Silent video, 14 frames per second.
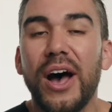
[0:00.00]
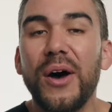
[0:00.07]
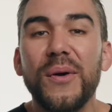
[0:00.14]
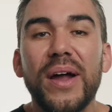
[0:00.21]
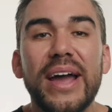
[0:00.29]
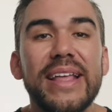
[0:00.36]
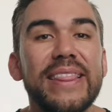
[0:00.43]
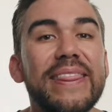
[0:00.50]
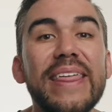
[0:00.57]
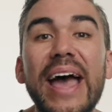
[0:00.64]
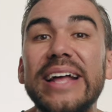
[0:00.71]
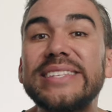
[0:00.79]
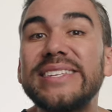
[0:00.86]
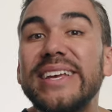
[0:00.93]
All right,
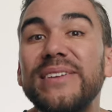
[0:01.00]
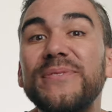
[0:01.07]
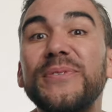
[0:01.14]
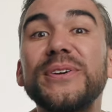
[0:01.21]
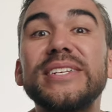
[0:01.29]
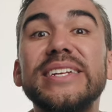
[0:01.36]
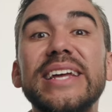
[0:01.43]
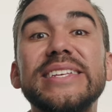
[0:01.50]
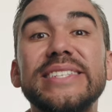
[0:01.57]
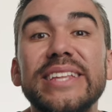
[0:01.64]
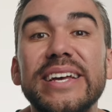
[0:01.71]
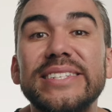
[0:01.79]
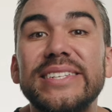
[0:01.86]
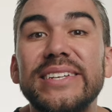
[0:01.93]
that's it for today's
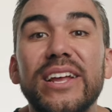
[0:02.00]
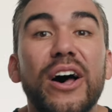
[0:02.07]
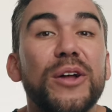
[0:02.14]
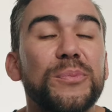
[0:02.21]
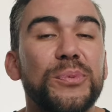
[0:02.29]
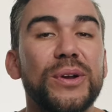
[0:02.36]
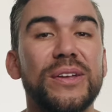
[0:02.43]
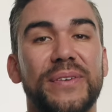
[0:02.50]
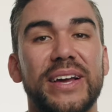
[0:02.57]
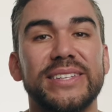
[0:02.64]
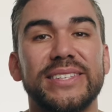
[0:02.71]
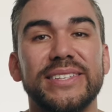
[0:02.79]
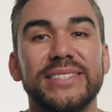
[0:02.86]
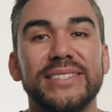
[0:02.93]
lesson on
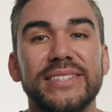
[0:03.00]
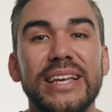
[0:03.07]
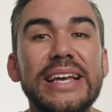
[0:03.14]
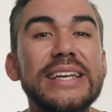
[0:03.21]
prefixes.